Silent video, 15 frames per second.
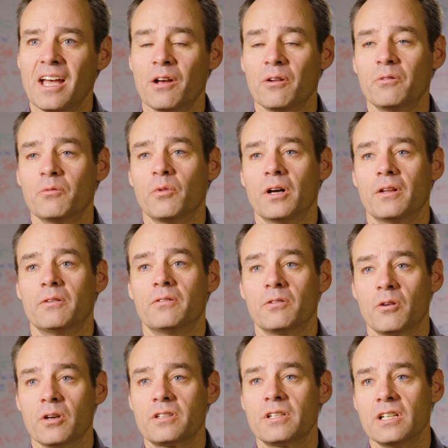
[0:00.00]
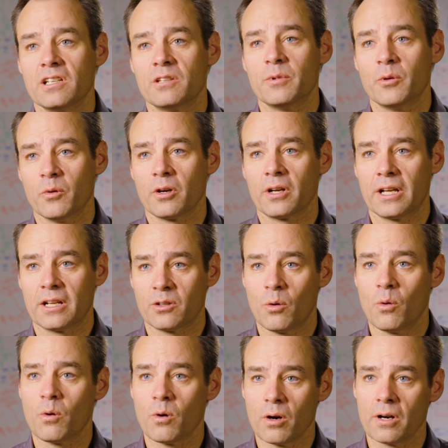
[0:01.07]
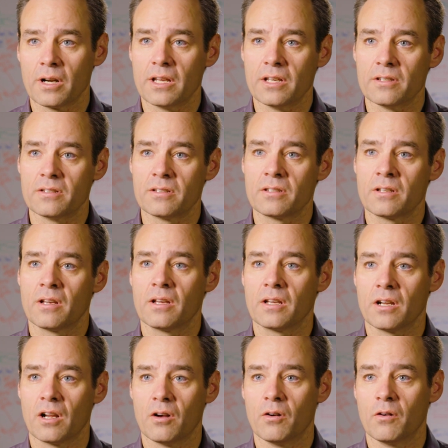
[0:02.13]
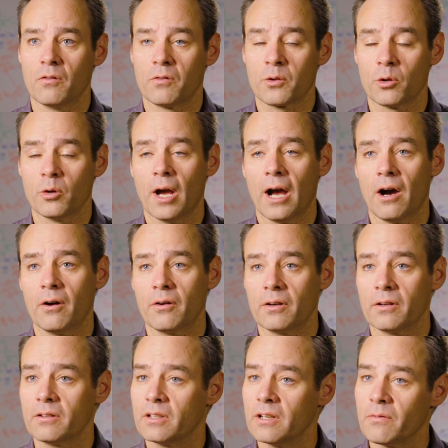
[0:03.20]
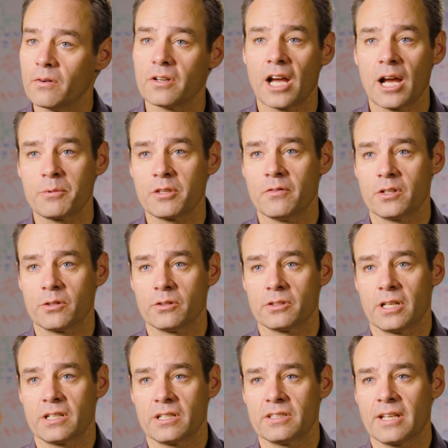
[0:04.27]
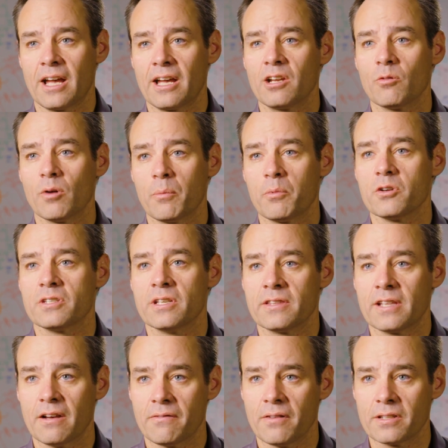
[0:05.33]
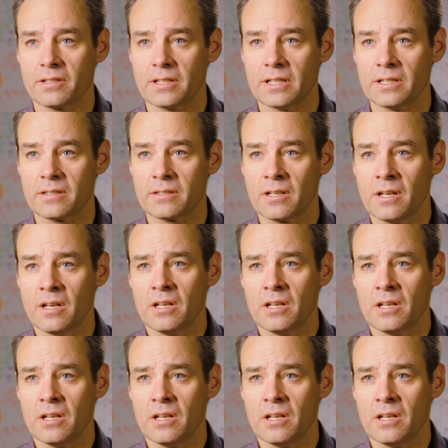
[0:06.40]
And what Kristi has been working toward is, you know, throughout different types of visualizations, how you represent that fuzziness.